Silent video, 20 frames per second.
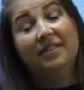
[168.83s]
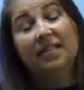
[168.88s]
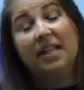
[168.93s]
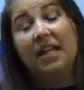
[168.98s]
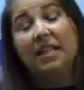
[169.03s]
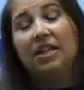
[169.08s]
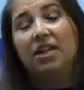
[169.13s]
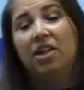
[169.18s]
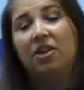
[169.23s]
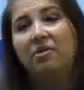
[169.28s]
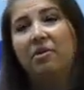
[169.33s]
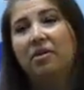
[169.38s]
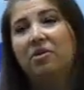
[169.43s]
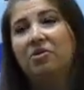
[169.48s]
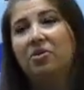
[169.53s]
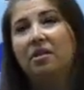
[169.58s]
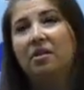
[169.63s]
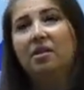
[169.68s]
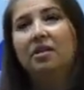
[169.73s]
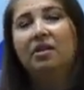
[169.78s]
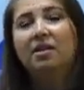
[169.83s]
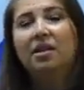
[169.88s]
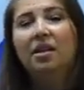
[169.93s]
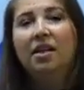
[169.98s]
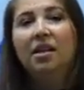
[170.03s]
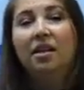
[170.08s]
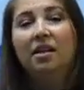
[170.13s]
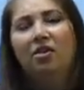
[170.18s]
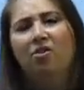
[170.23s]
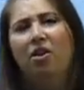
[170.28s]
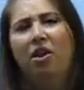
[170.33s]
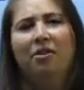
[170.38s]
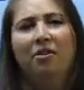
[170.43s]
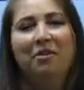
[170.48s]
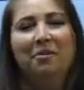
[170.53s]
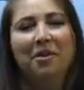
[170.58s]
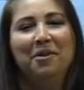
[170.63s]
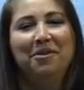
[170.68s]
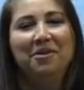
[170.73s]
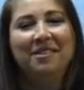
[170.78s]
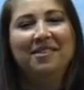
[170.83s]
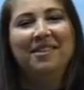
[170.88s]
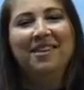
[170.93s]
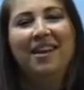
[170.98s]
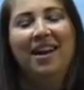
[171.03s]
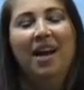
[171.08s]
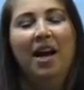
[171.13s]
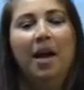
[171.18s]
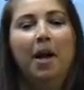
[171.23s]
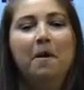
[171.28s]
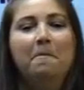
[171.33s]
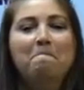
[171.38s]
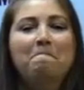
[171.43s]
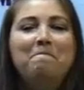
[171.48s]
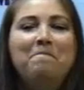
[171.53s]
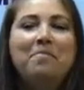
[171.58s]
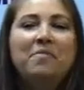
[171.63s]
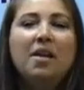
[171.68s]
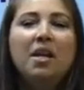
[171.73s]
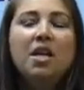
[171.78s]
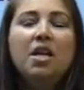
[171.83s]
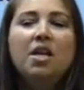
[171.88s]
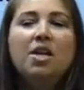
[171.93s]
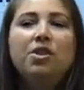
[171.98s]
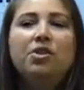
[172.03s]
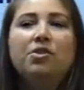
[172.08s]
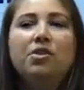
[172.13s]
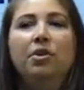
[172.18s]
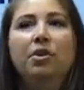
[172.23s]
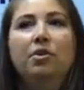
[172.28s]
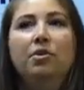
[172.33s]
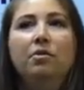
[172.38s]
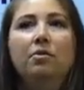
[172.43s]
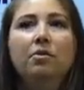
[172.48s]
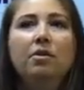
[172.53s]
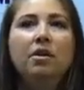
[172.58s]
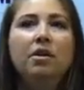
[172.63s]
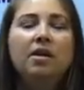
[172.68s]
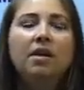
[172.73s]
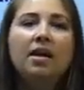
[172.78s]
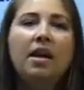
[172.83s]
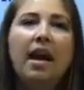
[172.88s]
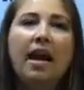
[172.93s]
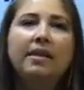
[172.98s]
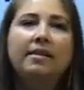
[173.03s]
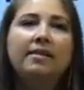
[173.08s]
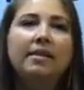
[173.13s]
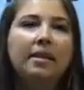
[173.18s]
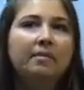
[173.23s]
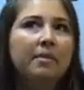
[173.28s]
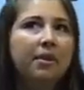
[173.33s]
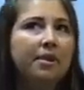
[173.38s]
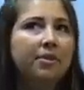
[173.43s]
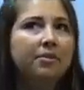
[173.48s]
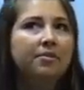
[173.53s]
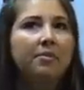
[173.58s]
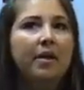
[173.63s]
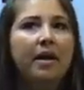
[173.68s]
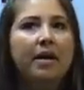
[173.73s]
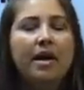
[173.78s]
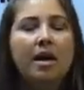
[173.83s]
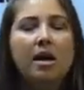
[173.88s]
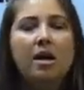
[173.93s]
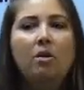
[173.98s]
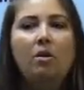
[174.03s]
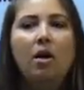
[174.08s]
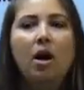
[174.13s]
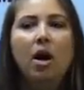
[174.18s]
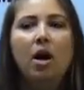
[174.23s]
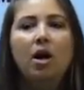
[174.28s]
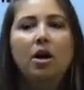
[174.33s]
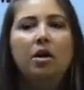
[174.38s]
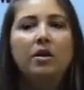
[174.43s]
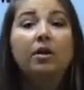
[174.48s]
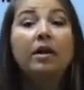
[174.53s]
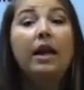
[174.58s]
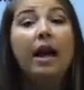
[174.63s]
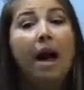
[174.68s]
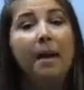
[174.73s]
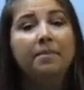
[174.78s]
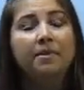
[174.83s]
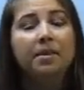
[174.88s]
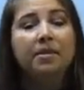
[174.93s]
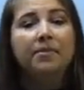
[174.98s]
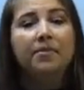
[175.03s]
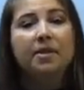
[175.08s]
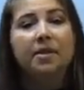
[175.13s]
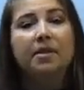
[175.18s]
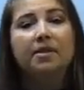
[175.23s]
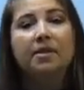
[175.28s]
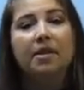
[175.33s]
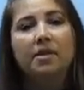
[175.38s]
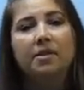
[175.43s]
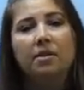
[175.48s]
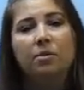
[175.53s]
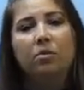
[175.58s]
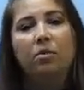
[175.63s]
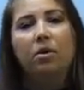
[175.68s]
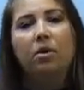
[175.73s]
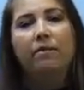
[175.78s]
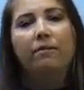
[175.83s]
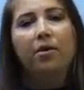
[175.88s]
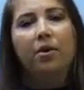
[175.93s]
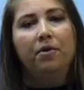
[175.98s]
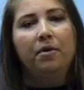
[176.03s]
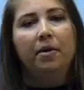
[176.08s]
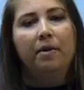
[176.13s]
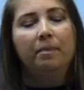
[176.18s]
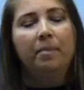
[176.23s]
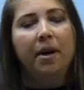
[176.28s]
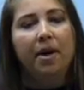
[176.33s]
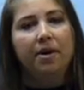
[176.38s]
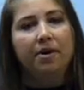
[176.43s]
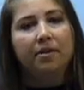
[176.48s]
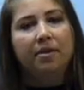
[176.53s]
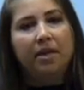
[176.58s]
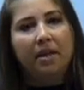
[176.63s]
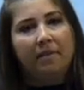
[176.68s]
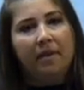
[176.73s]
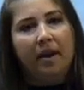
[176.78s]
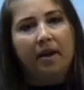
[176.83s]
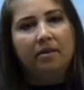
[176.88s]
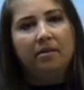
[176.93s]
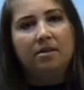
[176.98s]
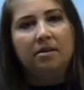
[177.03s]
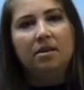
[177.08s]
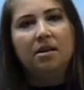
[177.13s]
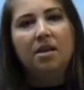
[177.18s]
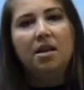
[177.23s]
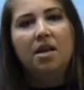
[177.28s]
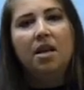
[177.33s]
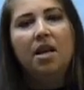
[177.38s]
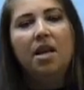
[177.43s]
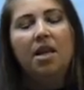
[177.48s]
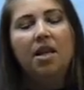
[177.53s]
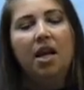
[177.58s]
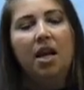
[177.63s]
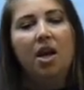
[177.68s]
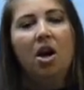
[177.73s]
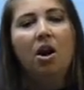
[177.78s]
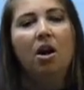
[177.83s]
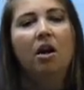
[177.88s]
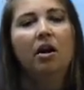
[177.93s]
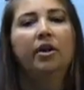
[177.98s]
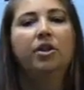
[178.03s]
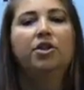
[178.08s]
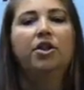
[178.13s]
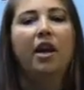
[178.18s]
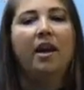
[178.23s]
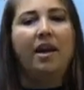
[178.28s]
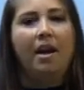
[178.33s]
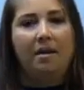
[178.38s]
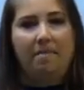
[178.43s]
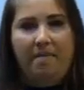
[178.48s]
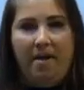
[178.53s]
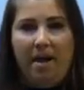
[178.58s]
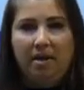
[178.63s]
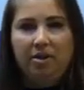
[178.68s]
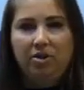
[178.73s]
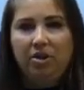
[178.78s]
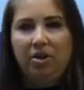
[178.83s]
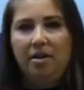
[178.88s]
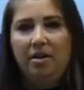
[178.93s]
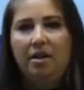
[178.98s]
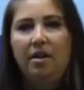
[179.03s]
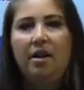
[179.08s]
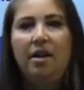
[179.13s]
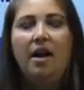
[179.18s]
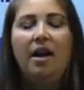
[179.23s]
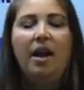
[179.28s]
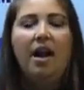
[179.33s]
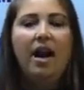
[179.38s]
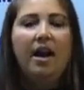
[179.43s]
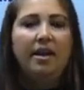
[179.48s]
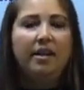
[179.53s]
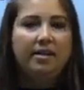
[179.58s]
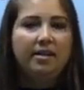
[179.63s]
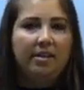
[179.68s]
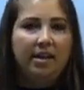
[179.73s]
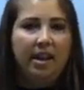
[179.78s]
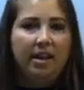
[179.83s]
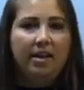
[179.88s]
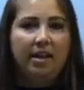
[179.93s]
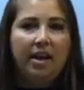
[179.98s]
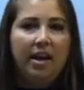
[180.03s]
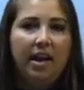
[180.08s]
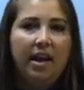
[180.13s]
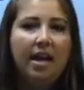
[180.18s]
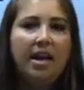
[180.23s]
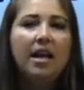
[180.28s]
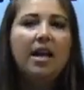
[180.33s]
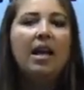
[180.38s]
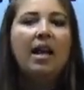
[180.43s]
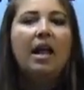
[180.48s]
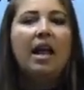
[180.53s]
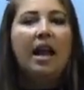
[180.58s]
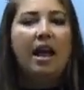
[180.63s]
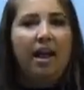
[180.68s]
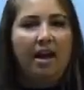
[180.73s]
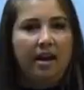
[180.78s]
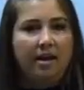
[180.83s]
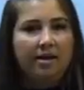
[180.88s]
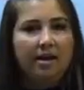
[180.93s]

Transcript: That's a good question. They're all good questions. So as team leaders right now, our captains for this season were voted by our teammates. They are Cheyenne Bastian, Addie Stanley, Anna